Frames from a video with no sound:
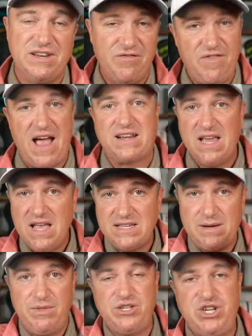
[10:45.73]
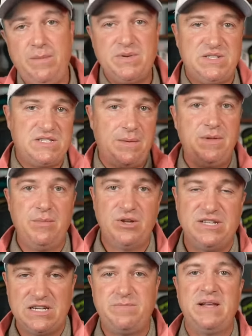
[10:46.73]
In fact, some of the cheapest and some of the
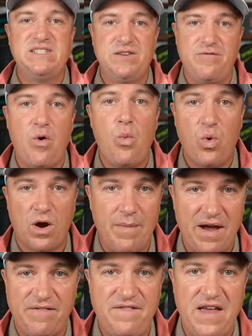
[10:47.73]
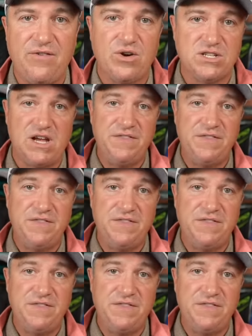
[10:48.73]
most expensive were my favorites.